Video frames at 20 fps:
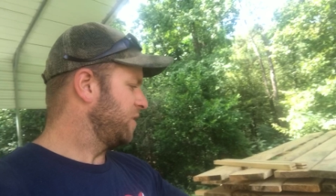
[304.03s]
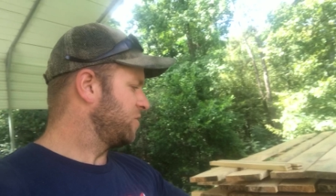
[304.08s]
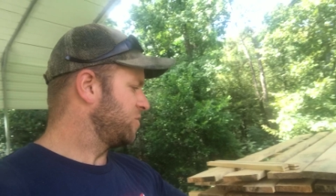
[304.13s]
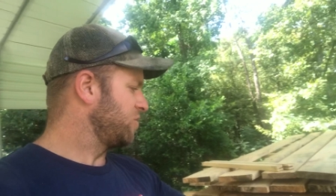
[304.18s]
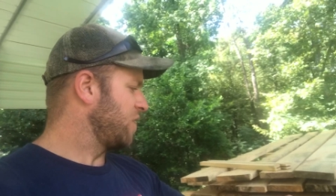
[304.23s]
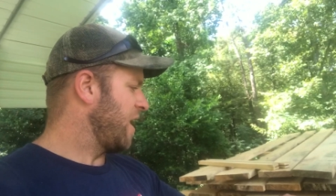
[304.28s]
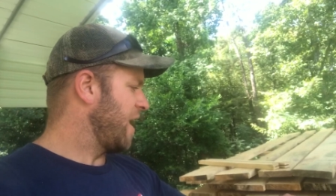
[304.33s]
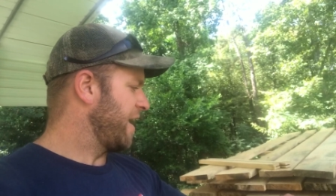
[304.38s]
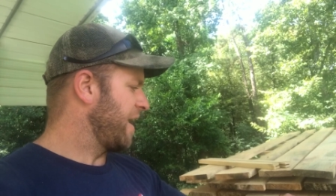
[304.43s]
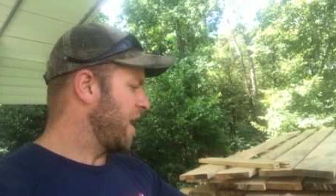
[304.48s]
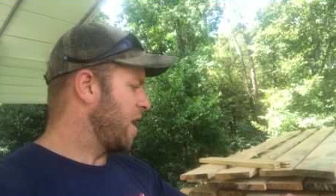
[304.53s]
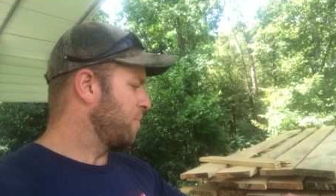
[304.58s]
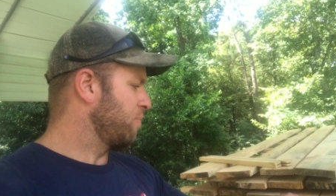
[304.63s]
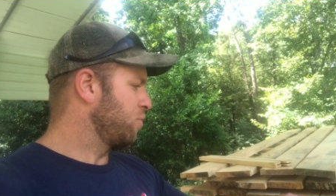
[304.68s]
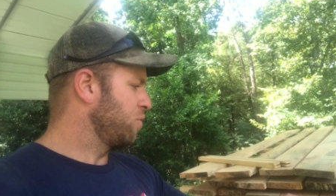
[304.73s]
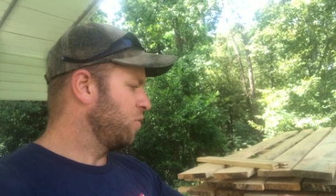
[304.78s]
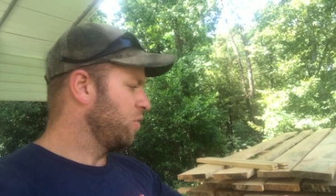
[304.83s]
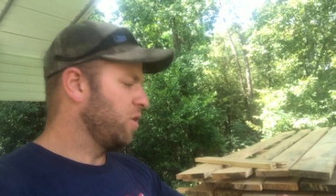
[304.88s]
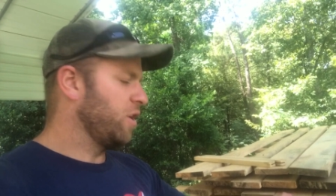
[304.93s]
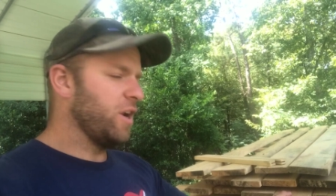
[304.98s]
It's drying out
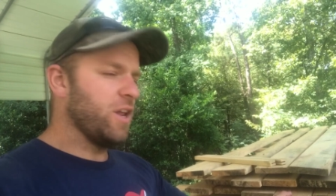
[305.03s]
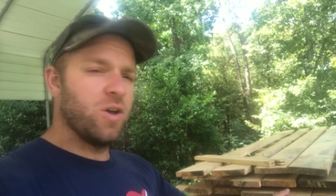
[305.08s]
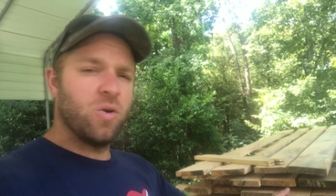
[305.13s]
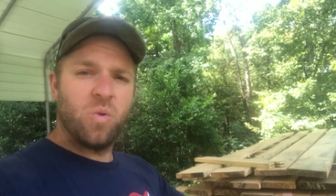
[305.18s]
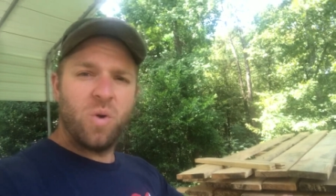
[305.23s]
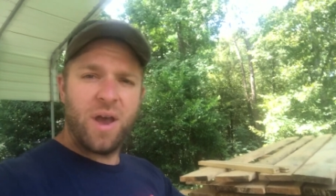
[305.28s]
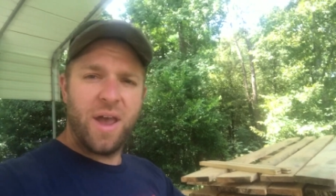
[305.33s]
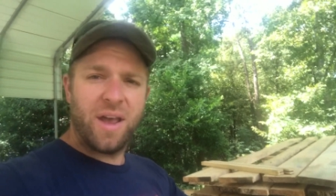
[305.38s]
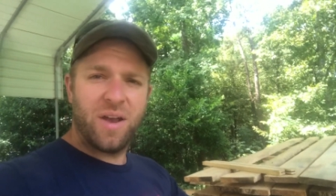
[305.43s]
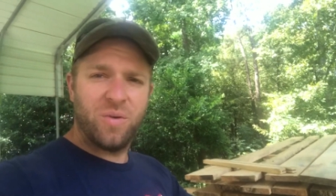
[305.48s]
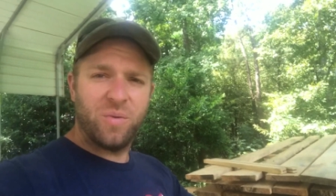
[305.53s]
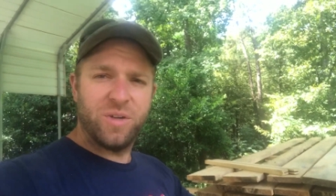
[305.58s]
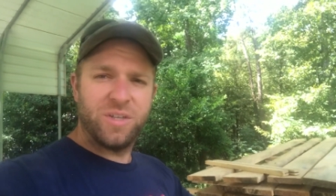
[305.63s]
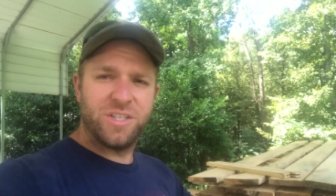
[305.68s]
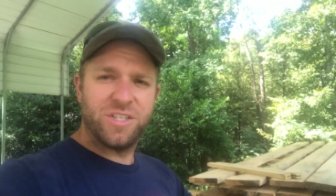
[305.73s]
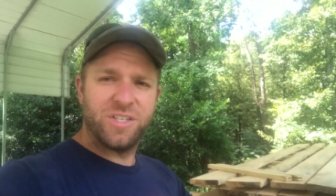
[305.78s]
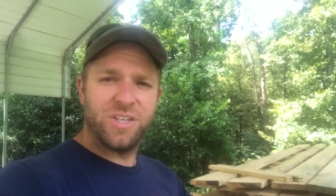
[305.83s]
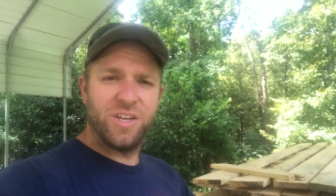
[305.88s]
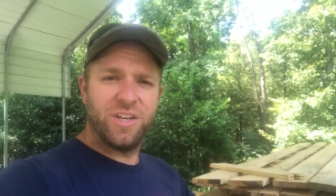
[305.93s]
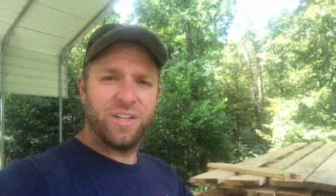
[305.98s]
pretty quick,
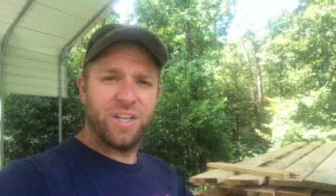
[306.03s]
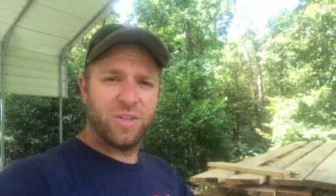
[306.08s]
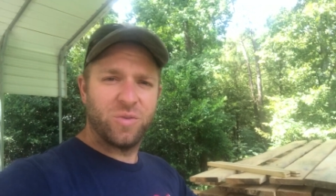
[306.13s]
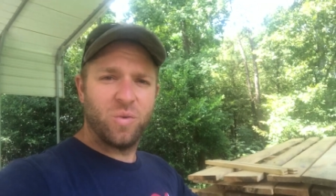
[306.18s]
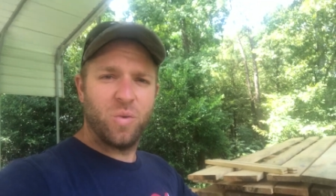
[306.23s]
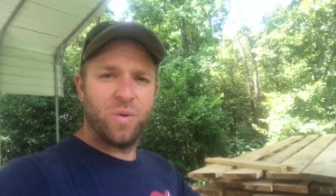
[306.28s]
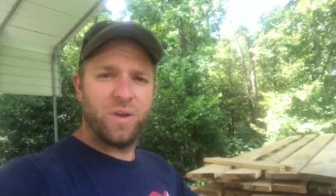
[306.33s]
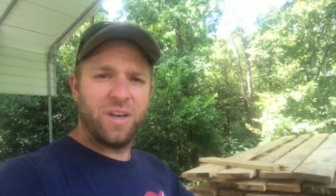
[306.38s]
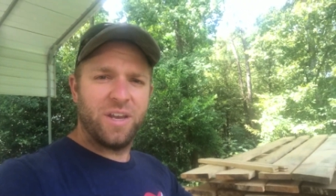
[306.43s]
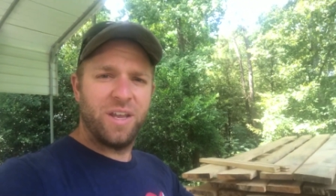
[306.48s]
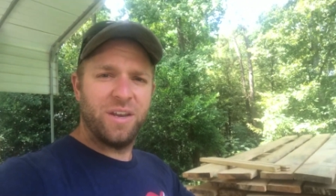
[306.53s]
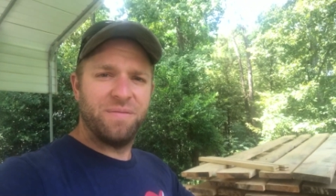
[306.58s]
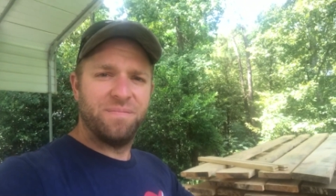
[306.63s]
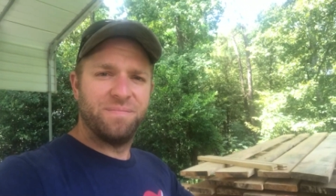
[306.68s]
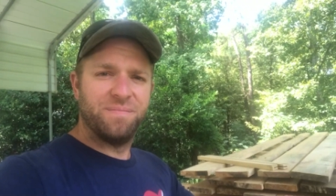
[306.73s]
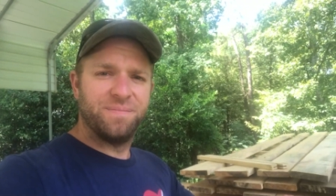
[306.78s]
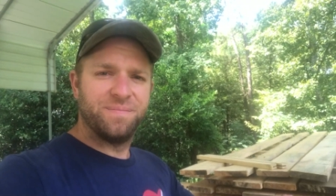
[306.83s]
which is good. That's what we need.